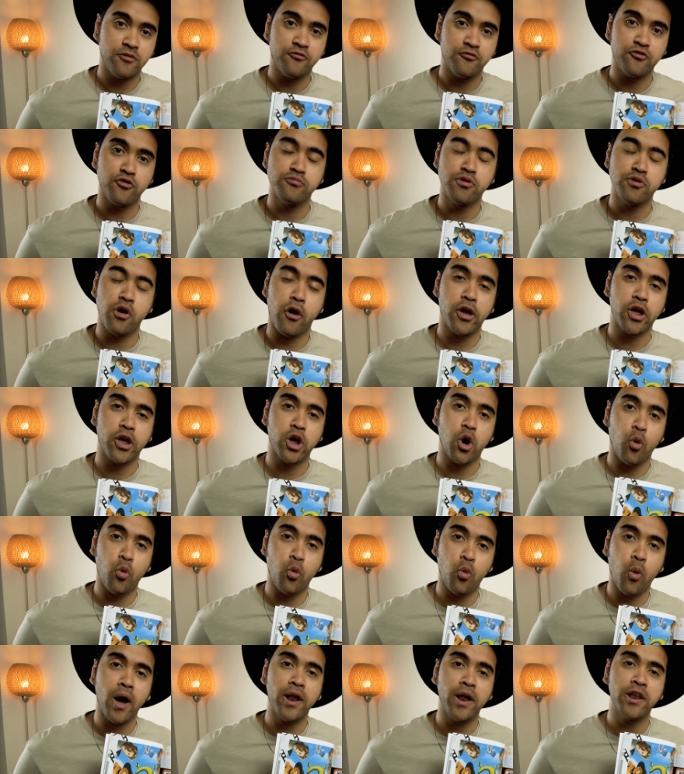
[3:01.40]
from
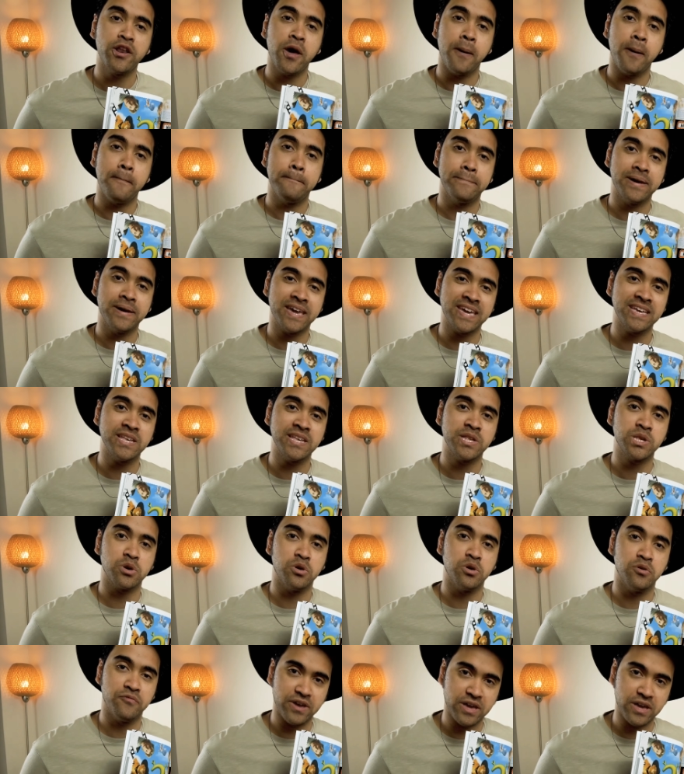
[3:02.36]
knowing one
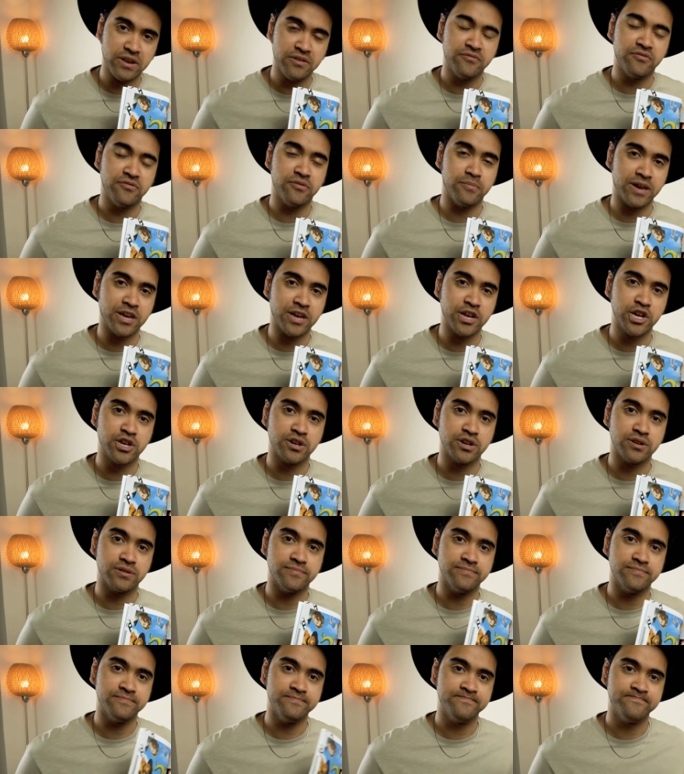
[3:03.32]
piece of
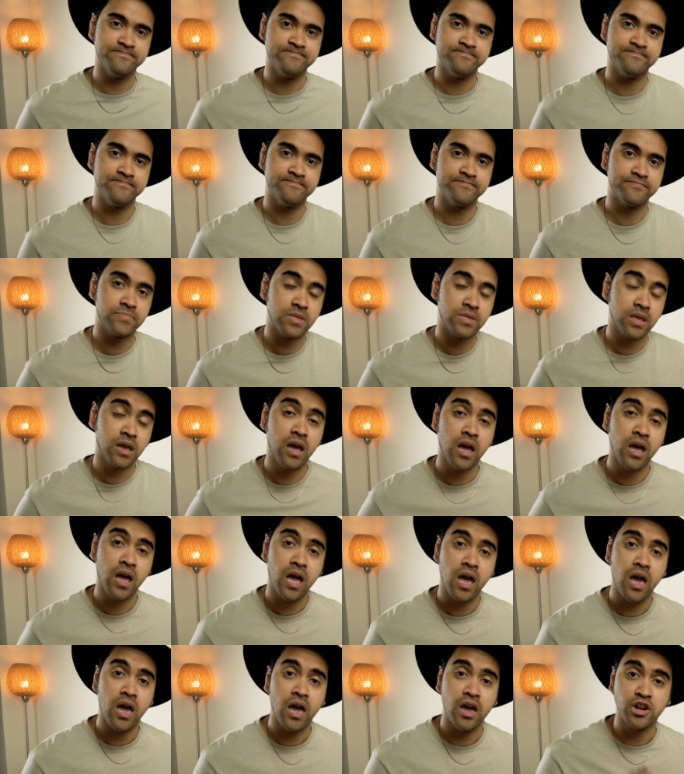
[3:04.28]
information.
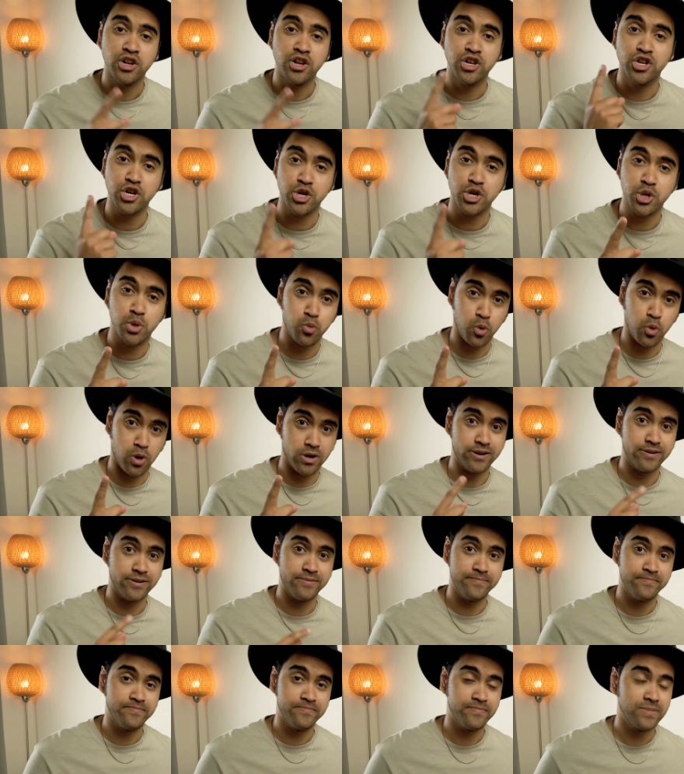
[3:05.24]
Just one.
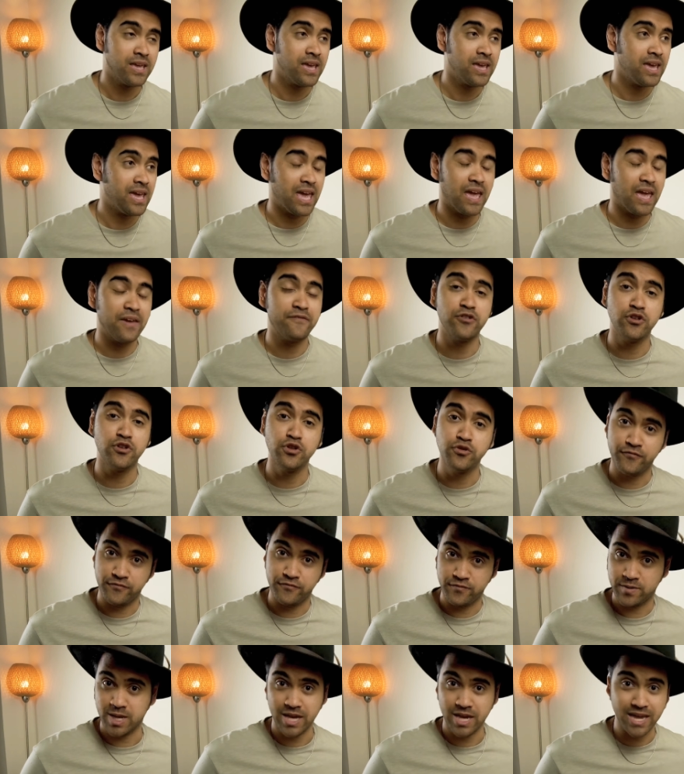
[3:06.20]
If
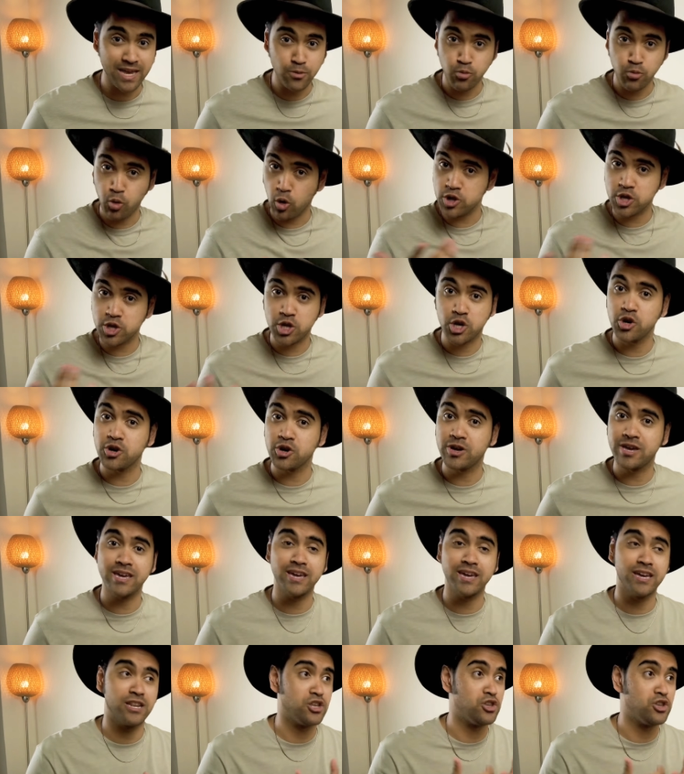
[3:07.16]
you've seen What's
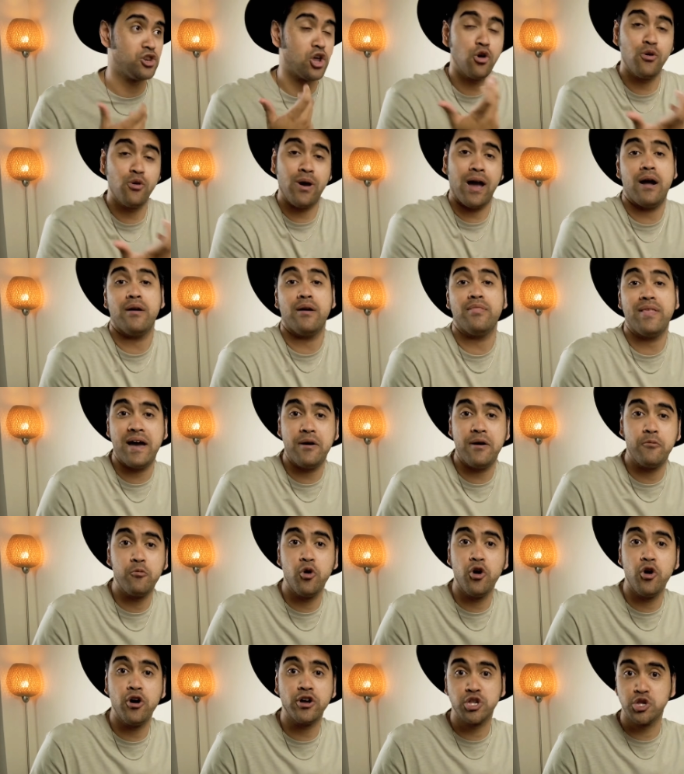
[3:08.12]
Cooking and you know how that
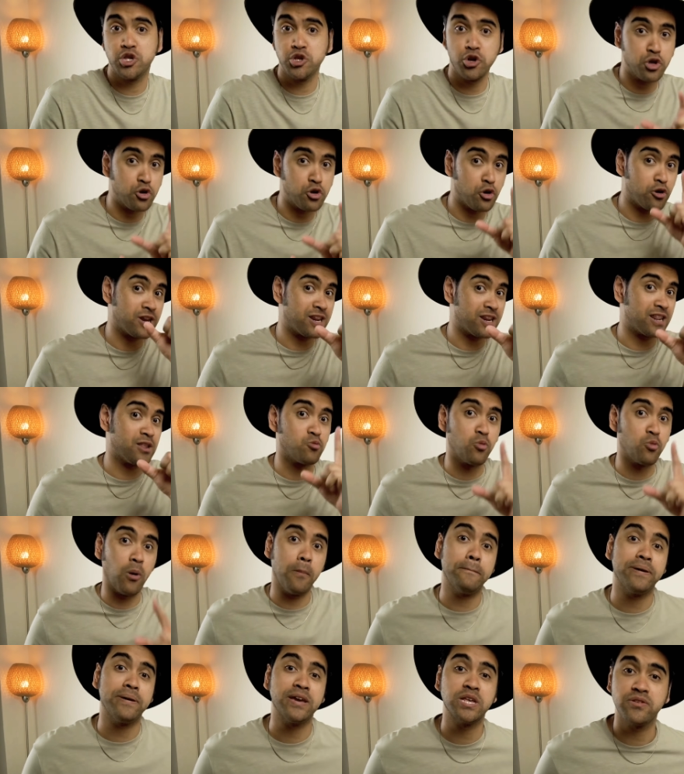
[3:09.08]
works, you know you only need
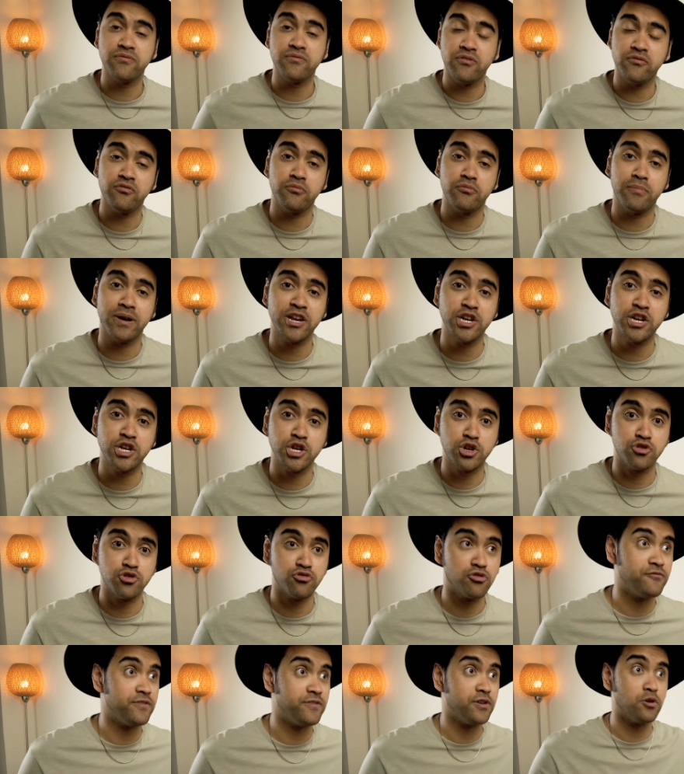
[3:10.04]
one piece of information
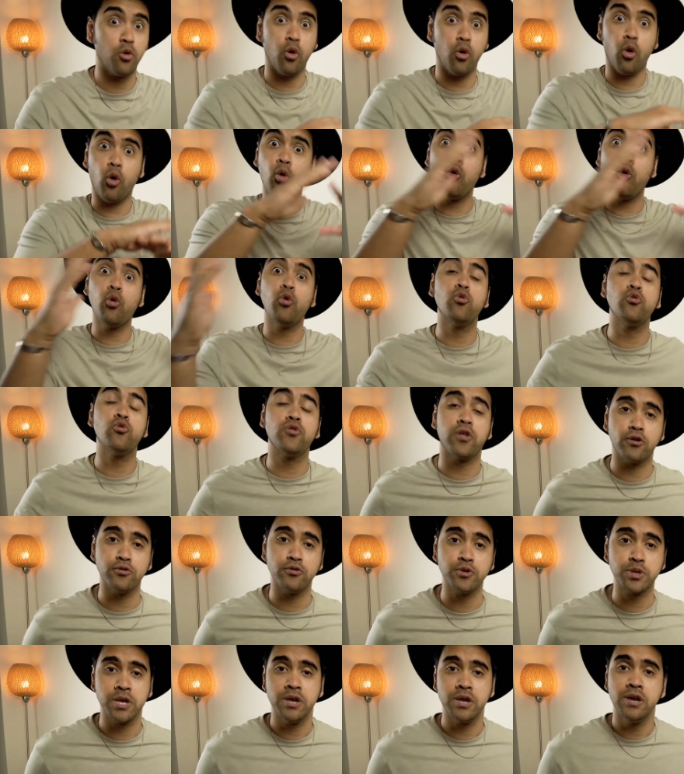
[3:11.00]
to reveal all
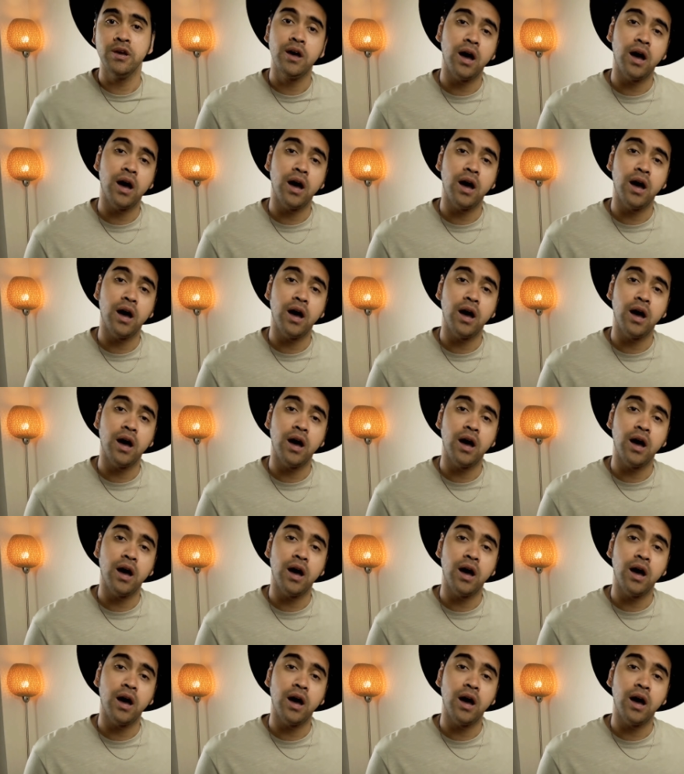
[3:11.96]
those